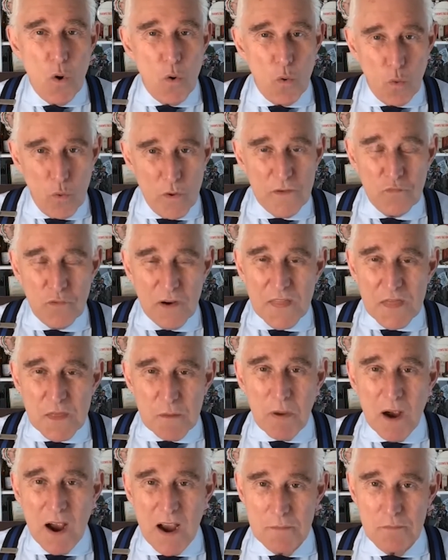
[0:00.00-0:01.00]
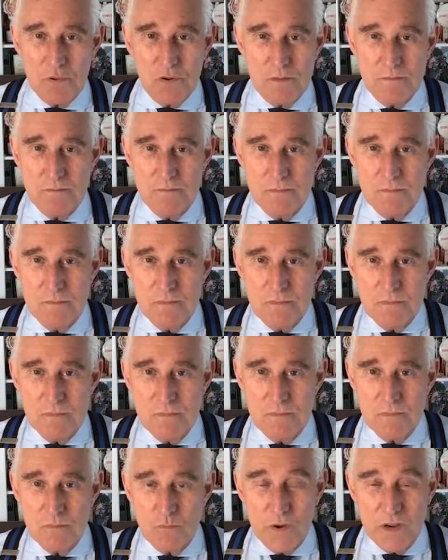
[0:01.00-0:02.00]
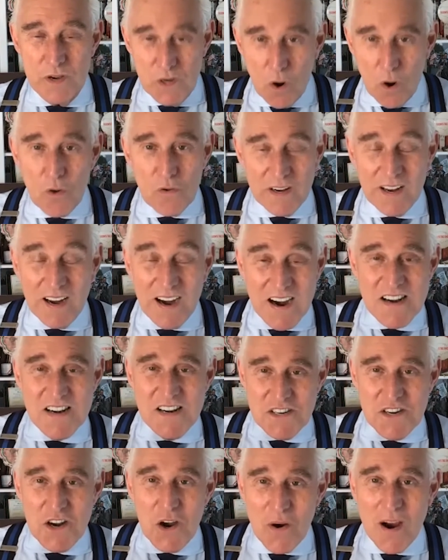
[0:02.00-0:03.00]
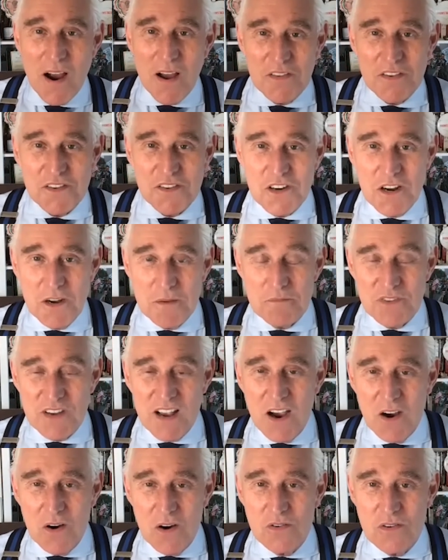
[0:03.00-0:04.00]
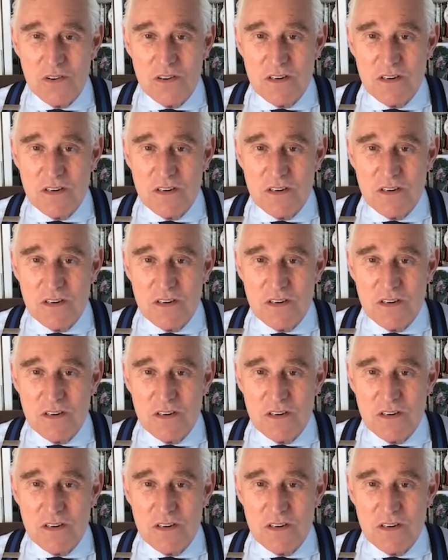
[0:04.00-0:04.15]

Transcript: We've read the Bible. We already kind of know how this comes out.